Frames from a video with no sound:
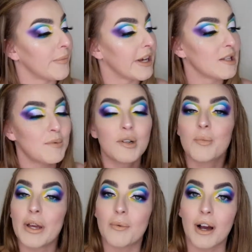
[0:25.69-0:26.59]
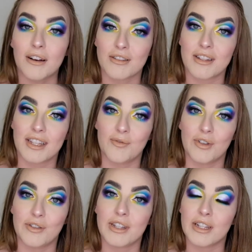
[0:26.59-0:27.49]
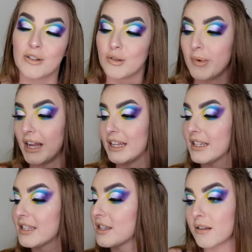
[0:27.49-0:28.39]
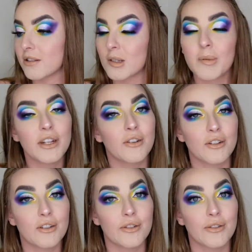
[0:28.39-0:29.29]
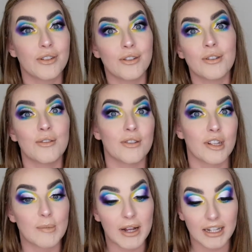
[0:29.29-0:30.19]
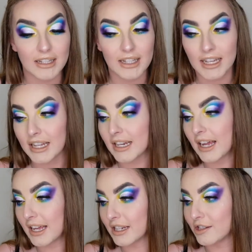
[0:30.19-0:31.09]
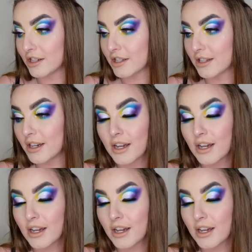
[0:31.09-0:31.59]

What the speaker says: It's been a wee while since I've used these two palettes, so it's been good to use those palettes again and just